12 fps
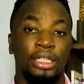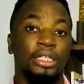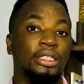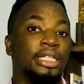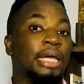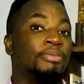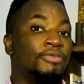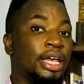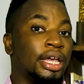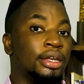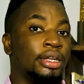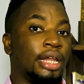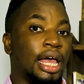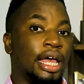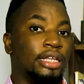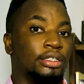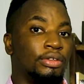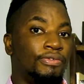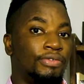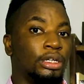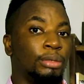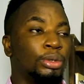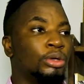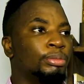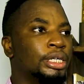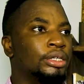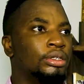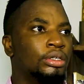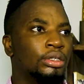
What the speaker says: in the same vein as Philip Pullman,